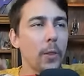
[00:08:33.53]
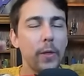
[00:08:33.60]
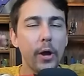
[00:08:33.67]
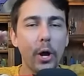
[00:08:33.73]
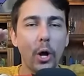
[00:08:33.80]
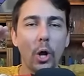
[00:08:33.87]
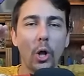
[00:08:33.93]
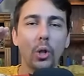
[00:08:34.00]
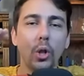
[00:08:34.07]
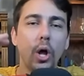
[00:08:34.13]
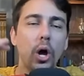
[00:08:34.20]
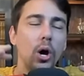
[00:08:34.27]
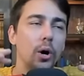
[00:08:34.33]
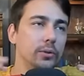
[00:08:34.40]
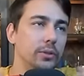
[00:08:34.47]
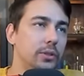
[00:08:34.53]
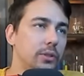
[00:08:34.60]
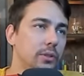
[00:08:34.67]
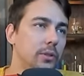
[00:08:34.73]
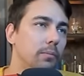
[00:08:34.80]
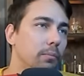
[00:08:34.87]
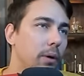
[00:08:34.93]
They're
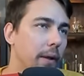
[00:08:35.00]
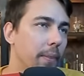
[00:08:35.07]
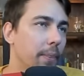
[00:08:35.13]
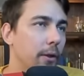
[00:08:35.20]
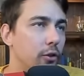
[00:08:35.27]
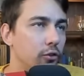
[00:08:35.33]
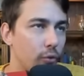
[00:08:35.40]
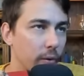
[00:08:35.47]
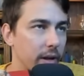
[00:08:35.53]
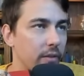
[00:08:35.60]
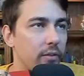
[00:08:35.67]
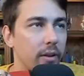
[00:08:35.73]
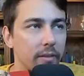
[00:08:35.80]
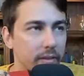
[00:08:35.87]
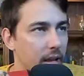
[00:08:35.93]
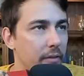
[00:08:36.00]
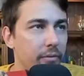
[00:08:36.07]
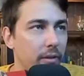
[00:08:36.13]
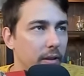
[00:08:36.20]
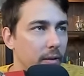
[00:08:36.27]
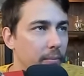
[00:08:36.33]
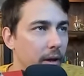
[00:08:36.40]
close, but the drinks are
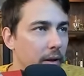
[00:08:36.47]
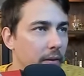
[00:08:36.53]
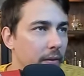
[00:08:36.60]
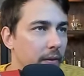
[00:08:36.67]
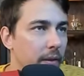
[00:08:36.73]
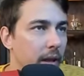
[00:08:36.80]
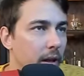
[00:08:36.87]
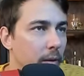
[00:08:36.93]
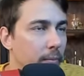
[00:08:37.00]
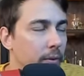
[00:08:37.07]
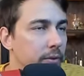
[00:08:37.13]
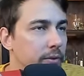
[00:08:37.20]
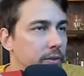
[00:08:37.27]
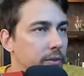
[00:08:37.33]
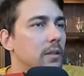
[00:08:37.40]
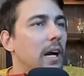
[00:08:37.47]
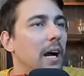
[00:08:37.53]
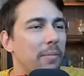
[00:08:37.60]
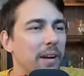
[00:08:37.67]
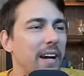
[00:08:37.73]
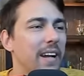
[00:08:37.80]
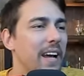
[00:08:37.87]
definitely better than the edibles.
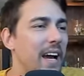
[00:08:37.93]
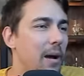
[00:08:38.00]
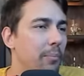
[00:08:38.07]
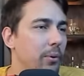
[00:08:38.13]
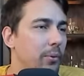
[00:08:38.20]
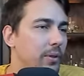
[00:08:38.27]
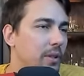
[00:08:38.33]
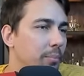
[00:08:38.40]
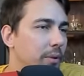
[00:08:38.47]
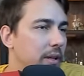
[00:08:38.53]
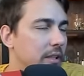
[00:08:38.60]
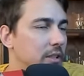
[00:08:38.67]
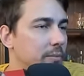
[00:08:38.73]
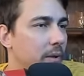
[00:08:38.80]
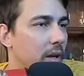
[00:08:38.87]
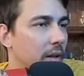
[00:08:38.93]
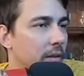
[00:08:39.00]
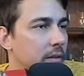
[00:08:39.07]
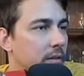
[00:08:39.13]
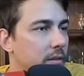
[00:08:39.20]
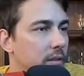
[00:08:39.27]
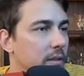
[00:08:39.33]
I'm kind of happy with the placement on
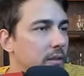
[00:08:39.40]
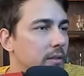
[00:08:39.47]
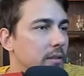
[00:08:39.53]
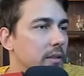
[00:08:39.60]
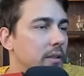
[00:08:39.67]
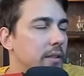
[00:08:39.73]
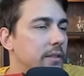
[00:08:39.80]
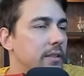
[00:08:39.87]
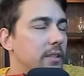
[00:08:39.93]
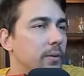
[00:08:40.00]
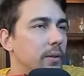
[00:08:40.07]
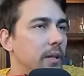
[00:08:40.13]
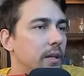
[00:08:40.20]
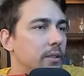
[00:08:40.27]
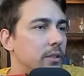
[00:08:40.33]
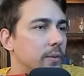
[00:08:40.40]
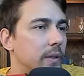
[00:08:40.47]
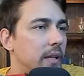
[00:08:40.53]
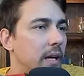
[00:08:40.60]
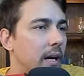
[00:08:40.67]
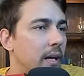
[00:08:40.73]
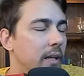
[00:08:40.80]
this list. Let's see what else we
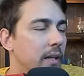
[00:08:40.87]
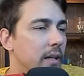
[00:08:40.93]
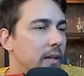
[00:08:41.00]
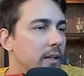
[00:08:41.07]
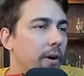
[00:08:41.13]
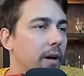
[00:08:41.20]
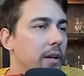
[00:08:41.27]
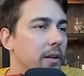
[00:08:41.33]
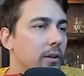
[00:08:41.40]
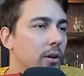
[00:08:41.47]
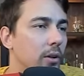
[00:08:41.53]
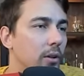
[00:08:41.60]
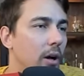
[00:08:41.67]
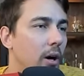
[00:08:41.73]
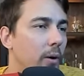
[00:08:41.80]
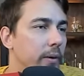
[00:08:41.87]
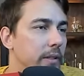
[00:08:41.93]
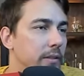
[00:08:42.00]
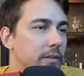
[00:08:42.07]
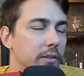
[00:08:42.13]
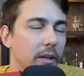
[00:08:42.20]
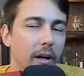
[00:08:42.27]
got here. Fucking glowies.